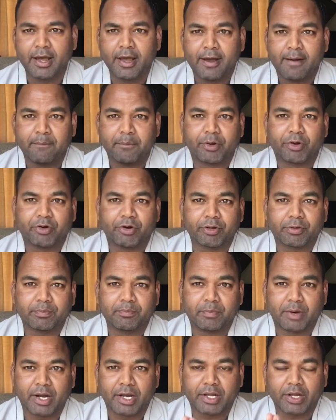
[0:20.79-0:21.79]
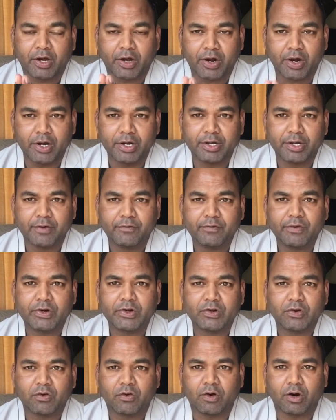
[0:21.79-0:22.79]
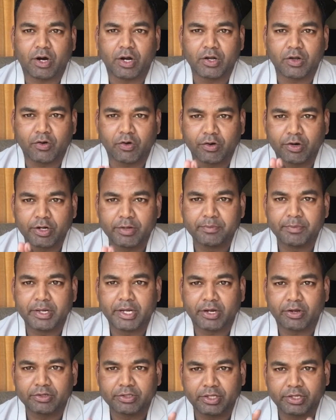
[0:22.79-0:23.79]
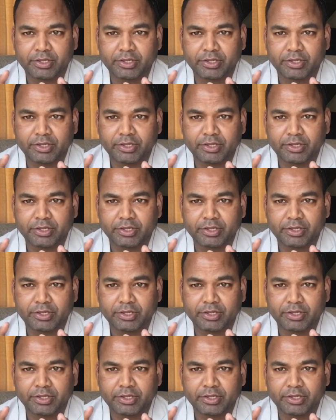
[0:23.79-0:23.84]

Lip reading: because my earlier video I already make on the